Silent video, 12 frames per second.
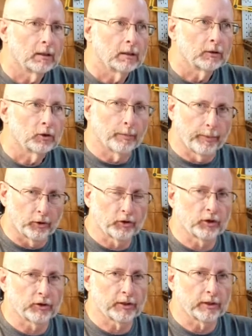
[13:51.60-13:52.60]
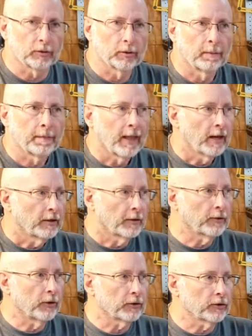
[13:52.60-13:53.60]
to purchase these. Now there
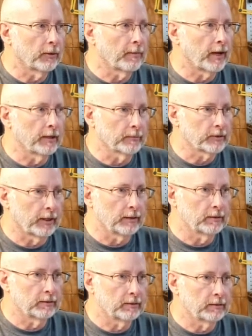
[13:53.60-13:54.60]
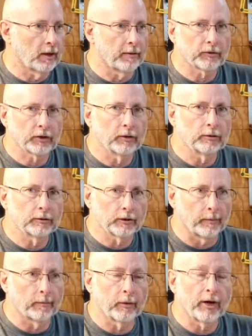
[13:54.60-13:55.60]
are some items that all of a sudden
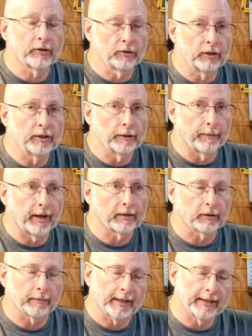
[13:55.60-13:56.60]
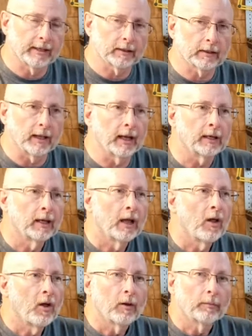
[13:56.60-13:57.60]
something breaks and you need to buy something. I get that.
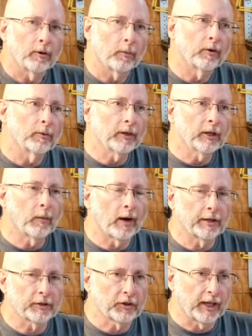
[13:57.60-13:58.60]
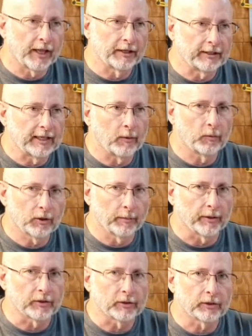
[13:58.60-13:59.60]
But we really want to stay out of debt with the
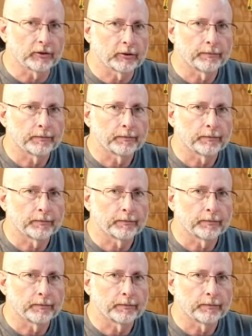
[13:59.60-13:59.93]
business.